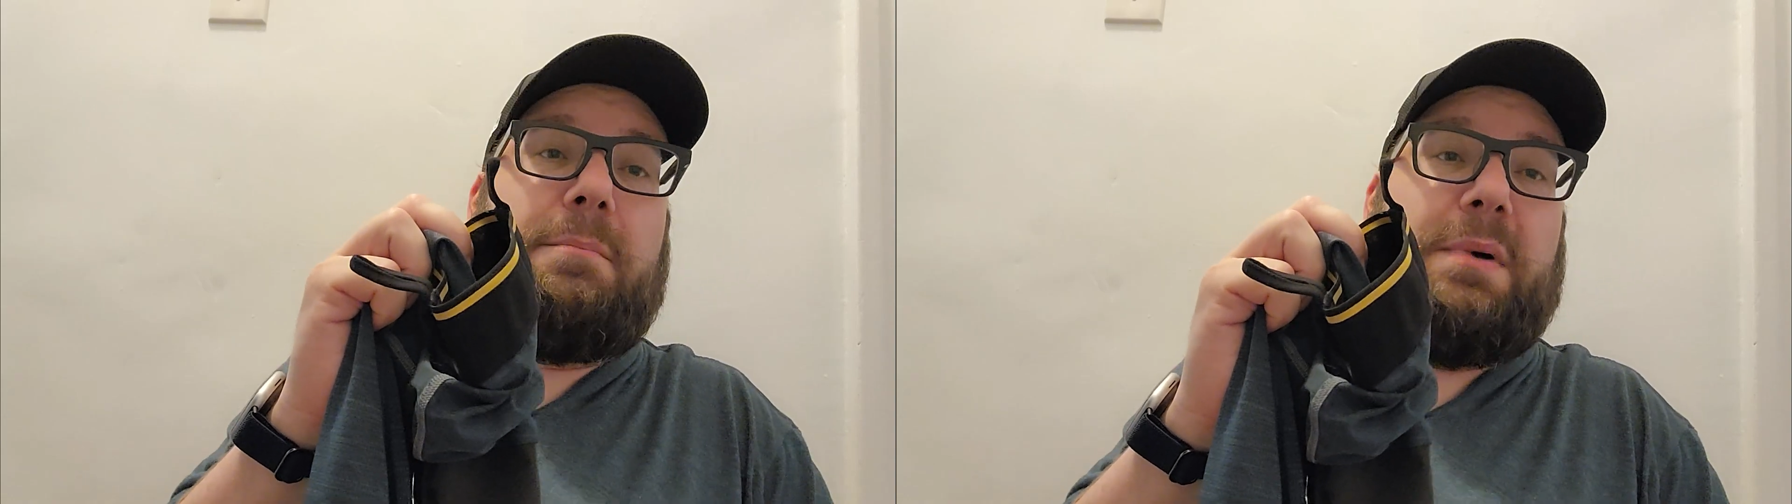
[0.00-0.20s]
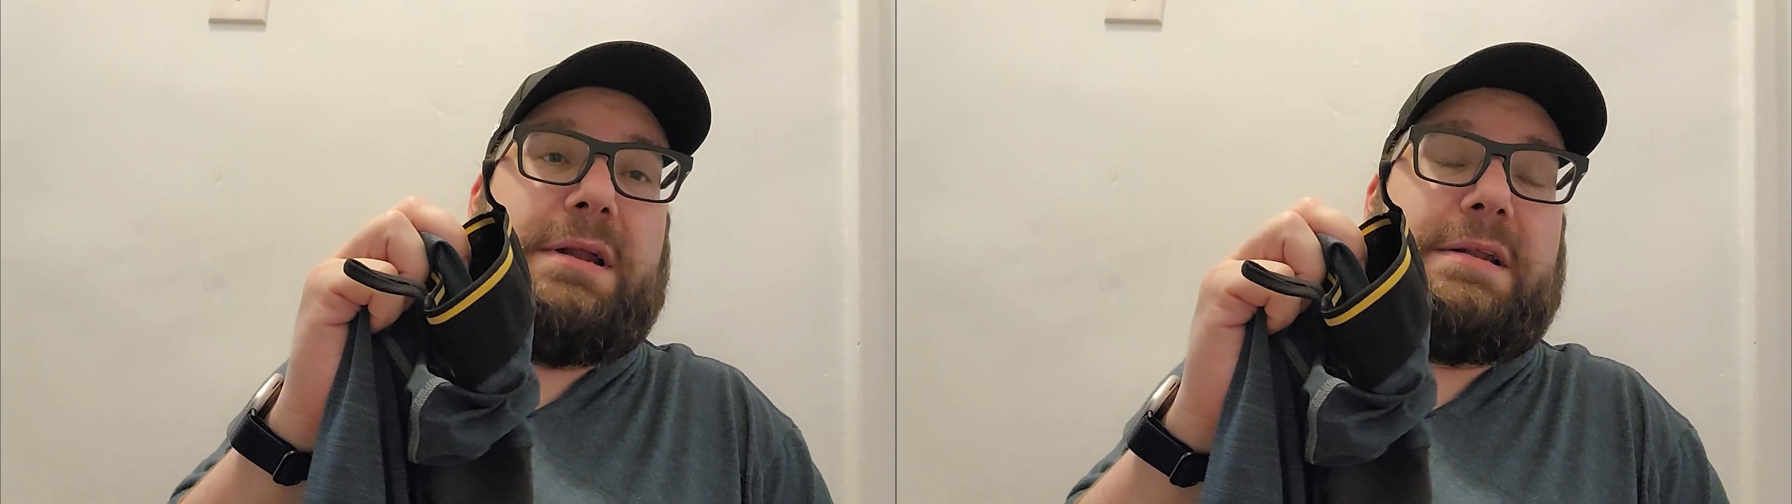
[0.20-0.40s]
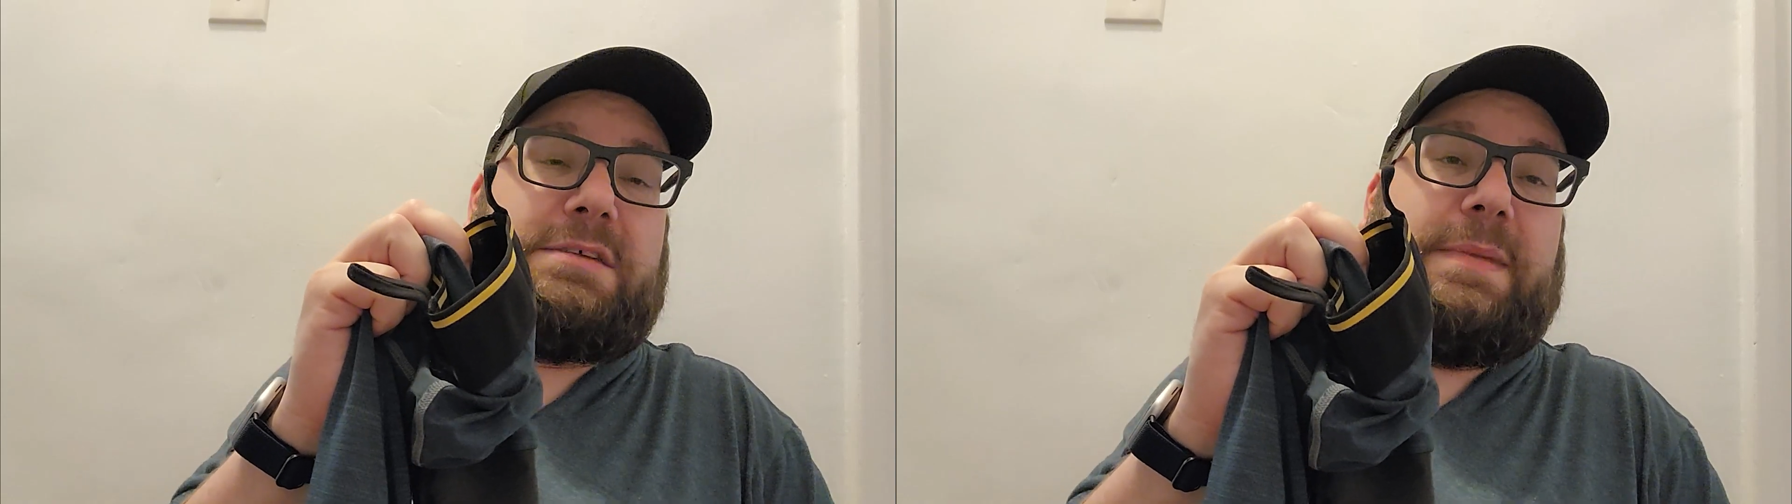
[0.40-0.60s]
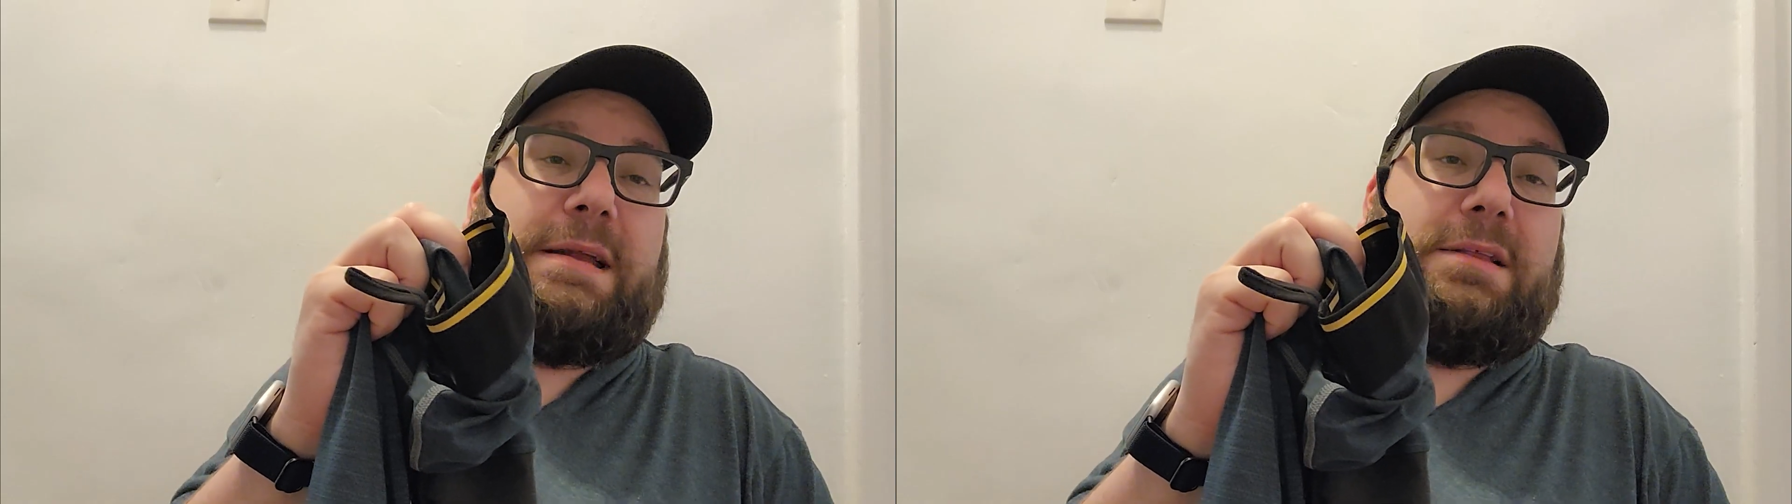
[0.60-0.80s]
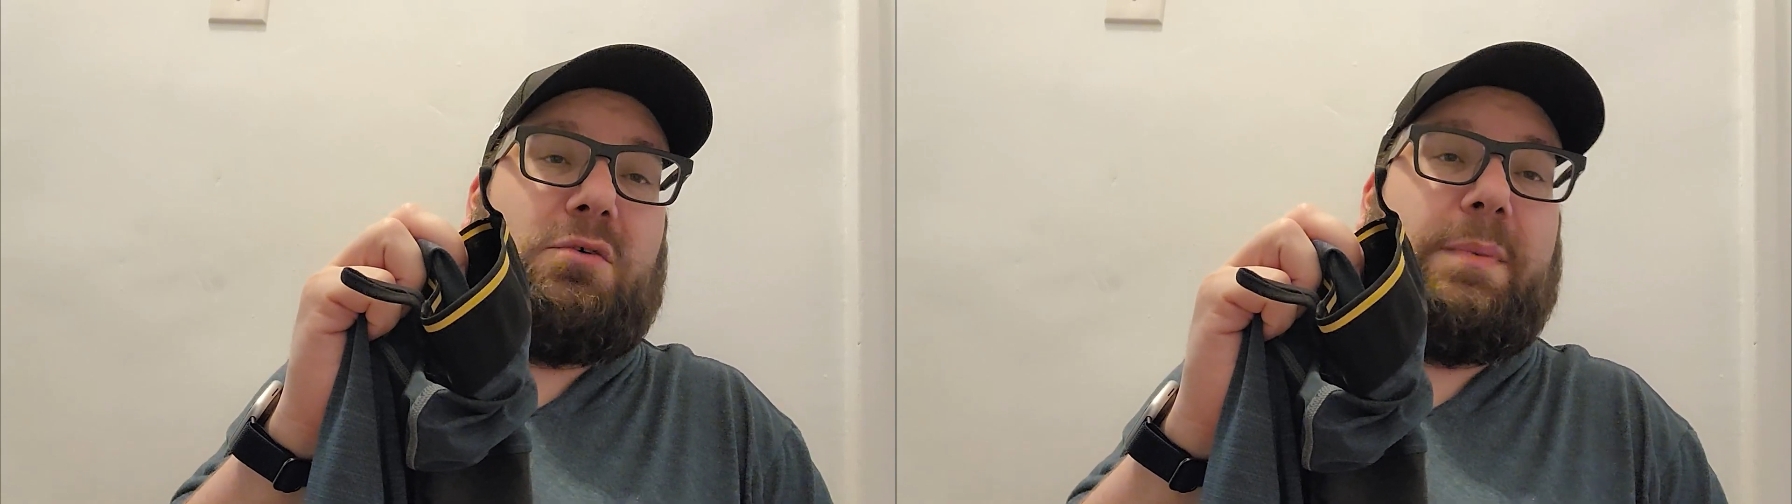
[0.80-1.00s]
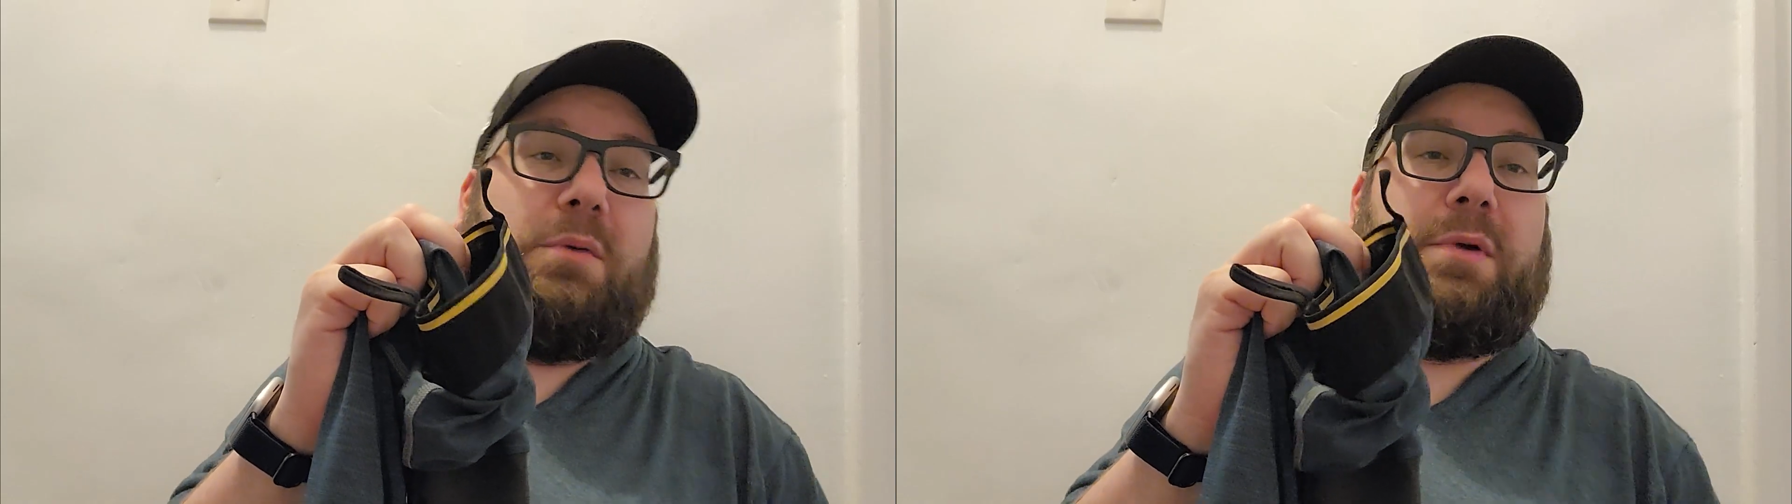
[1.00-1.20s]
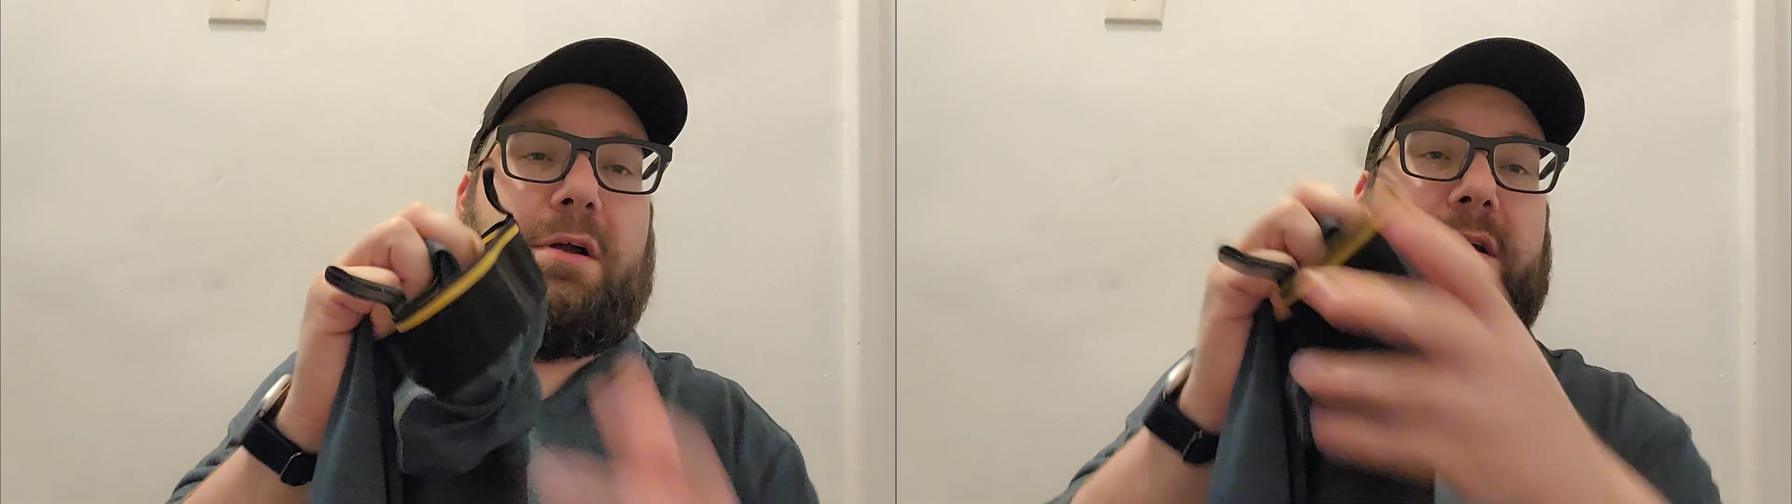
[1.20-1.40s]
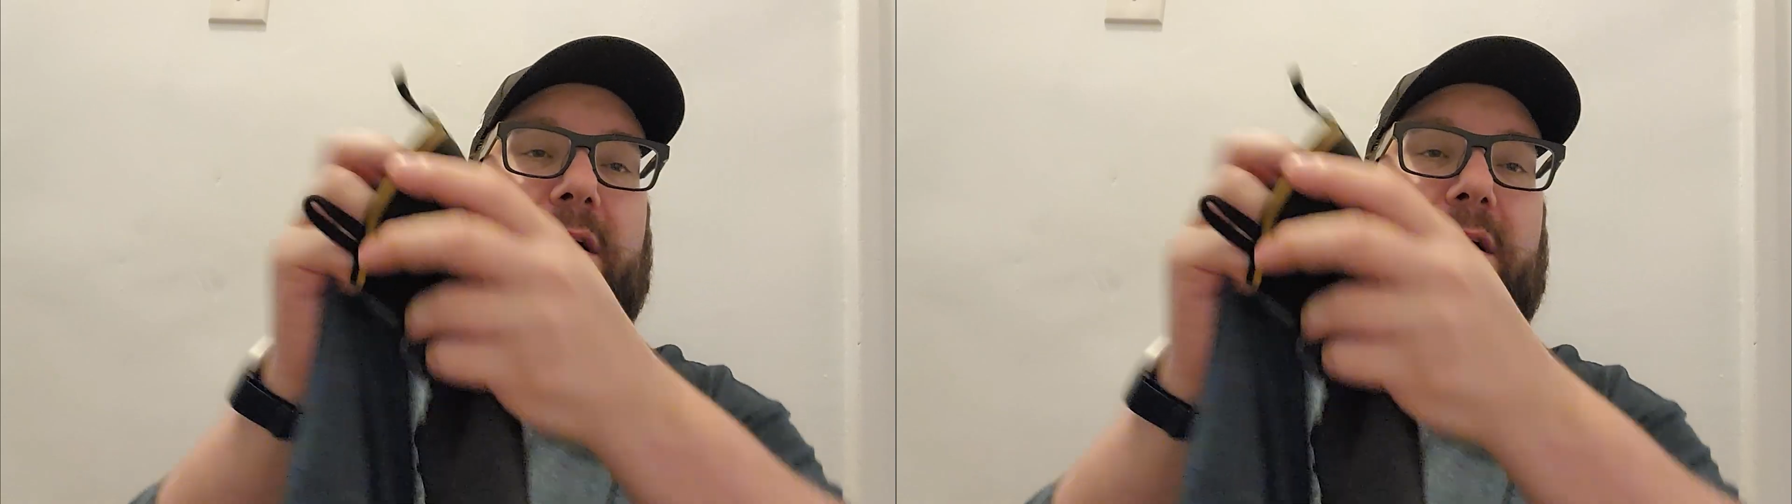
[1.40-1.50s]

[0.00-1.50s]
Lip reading: but it does make it a little bit weird